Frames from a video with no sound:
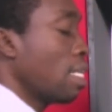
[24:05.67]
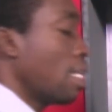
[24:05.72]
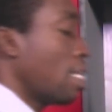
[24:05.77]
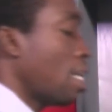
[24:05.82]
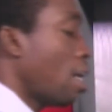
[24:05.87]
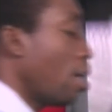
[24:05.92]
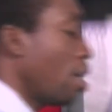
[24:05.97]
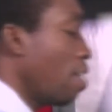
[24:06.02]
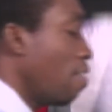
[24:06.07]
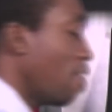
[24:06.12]

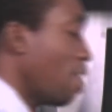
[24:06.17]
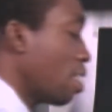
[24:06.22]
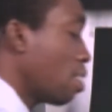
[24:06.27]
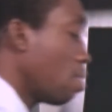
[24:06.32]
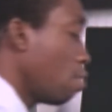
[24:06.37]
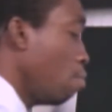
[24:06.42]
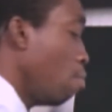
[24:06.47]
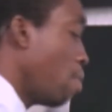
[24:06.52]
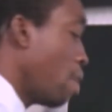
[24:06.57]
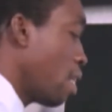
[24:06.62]
Now give us
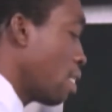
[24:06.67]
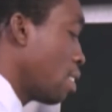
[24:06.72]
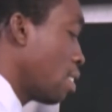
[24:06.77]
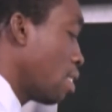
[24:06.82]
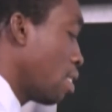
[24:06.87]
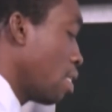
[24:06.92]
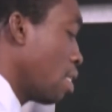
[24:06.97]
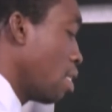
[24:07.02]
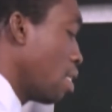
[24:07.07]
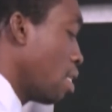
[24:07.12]
2x
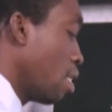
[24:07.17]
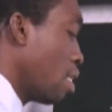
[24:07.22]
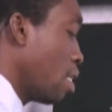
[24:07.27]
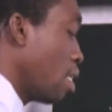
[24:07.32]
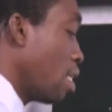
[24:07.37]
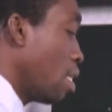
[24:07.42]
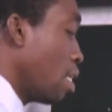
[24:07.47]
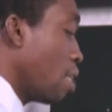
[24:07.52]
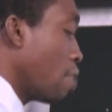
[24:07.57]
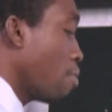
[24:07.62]

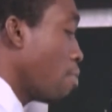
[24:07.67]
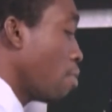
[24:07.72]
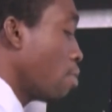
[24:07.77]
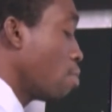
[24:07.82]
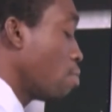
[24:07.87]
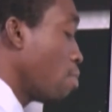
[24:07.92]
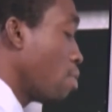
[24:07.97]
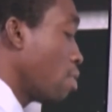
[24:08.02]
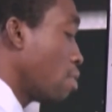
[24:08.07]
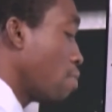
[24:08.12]
equal
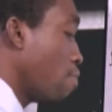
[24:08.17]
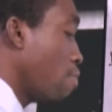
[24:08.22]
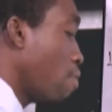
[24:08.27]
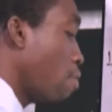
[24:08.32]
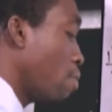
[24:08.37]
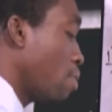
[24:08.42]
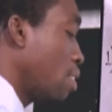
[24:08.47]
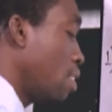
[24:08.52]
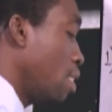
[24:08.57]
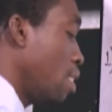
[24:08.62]
to what?
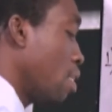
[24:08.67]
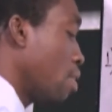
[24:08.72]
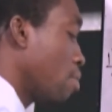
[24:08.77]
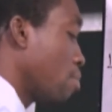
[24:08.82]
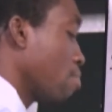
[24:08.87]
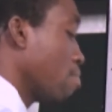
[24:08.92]
14.